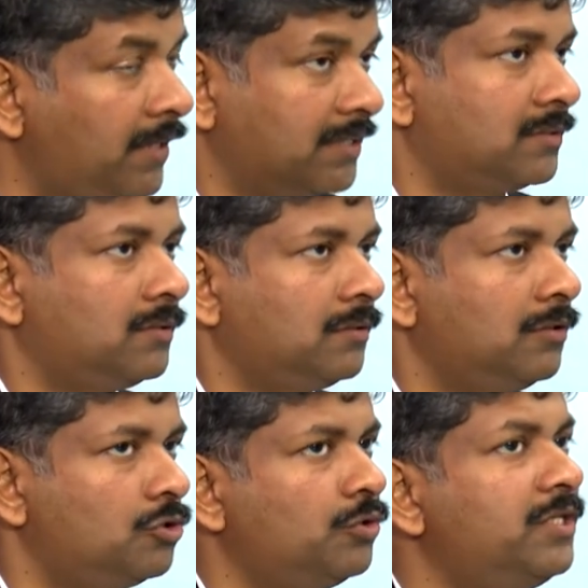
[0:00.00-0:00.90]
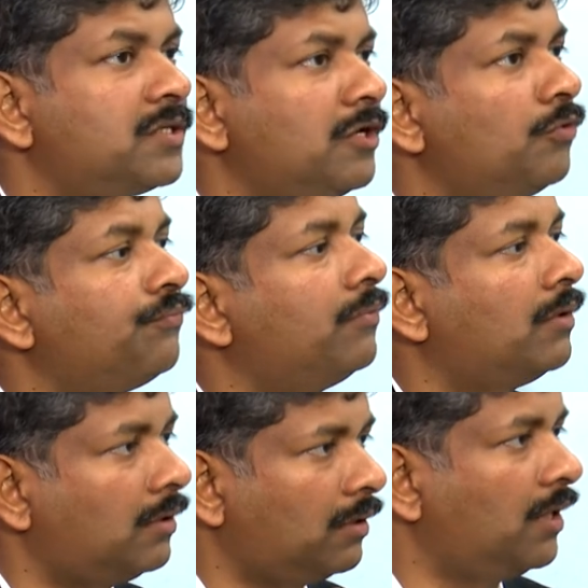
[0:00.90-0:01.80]
Yes. So this kind of,
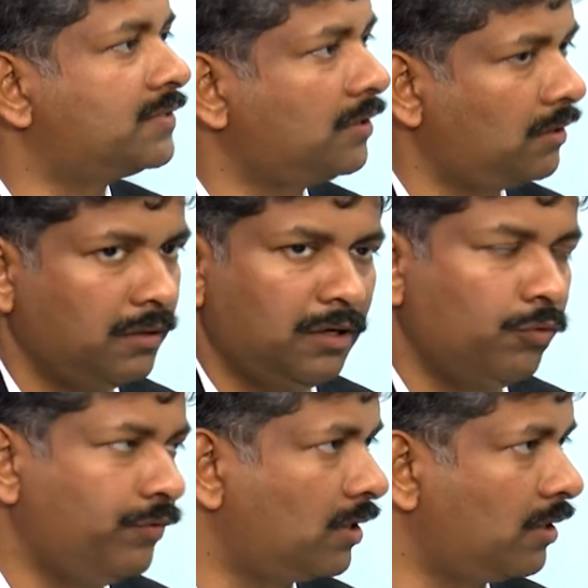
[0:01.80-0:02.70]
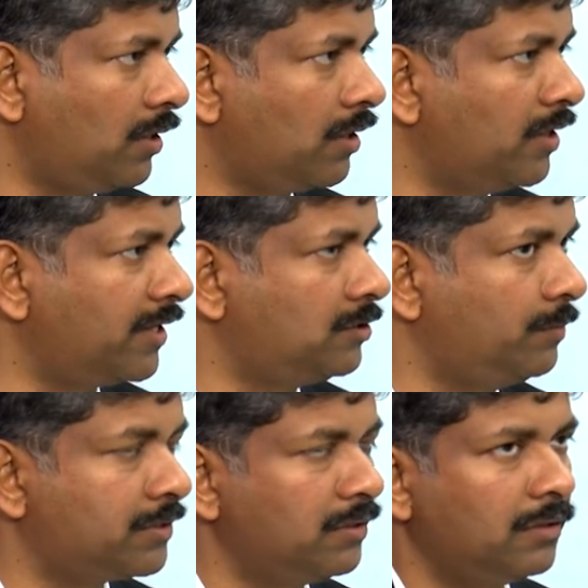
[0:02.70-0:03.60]
let's say, now we are here in
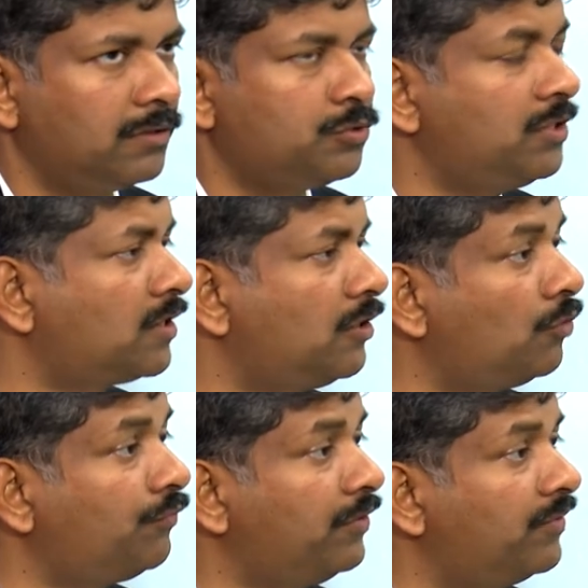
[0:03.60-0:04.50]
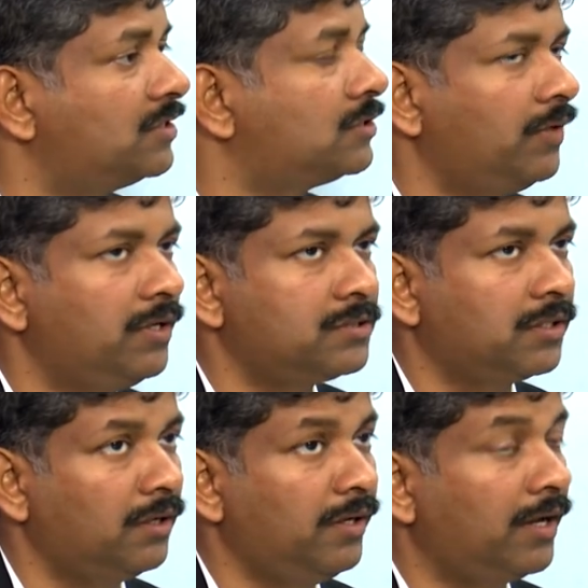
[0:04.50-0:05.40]
exhibition. So this kind of events will
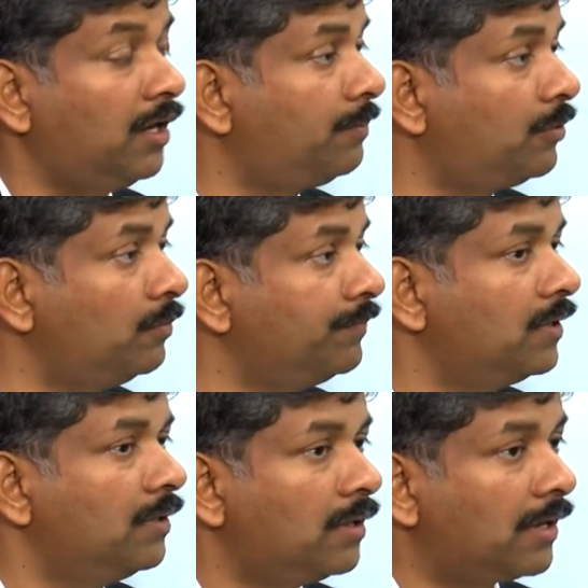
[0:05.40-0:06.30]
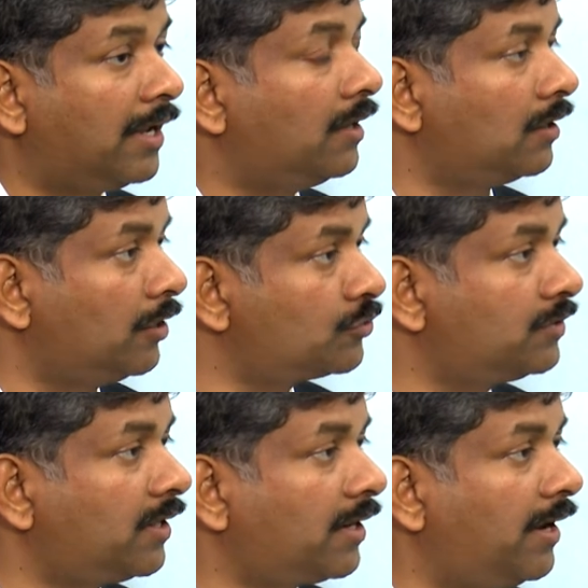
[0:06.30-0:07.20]
certainly help to reduce
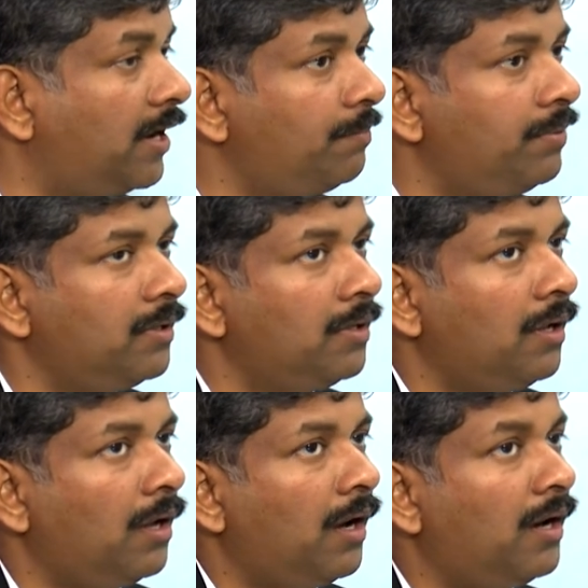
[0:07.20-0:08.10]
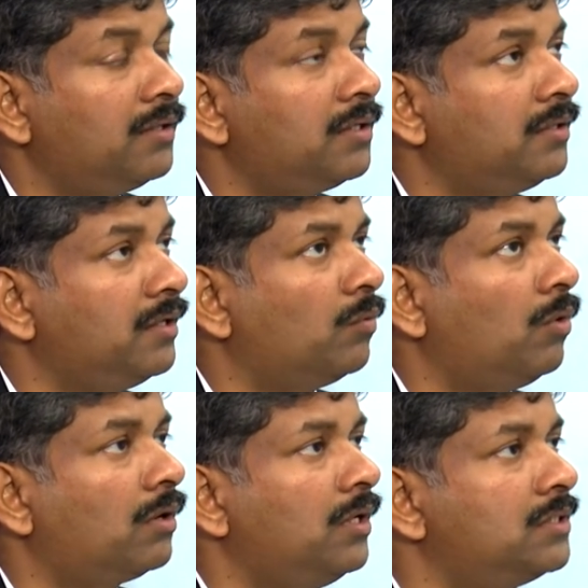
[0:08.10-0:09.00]
that gap. Another thing,
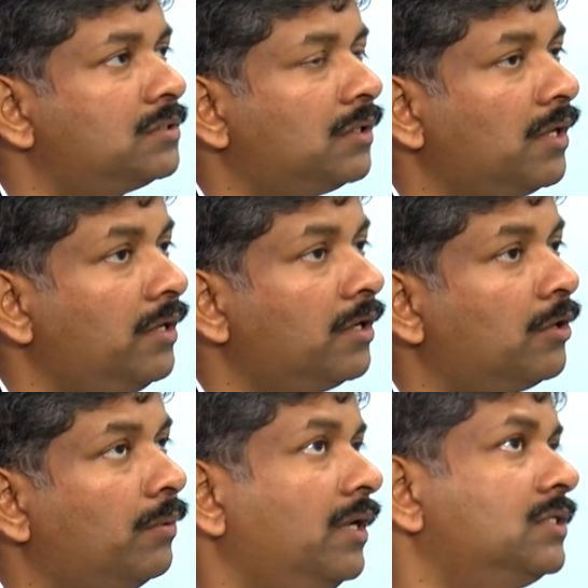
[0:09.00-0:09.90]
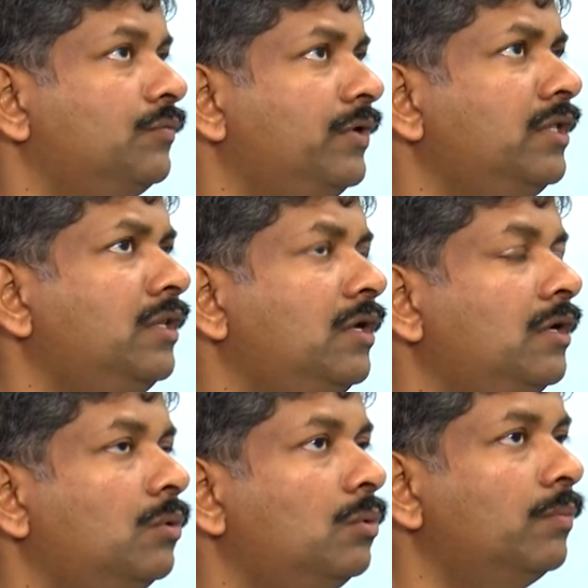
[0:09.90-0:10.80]
what is really required is we need
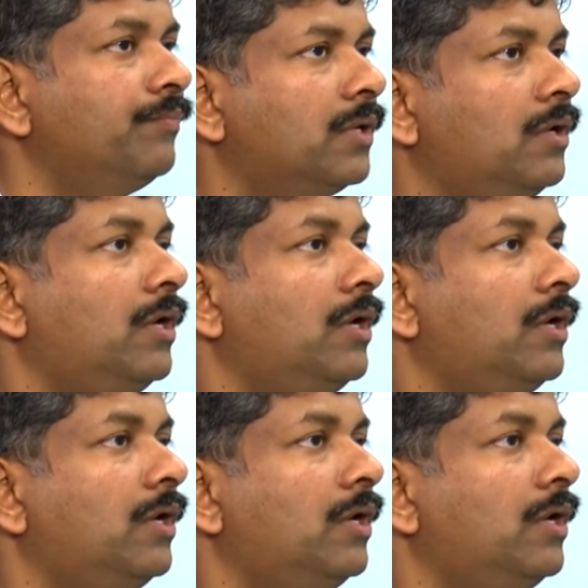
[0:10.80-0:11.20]
to, you know,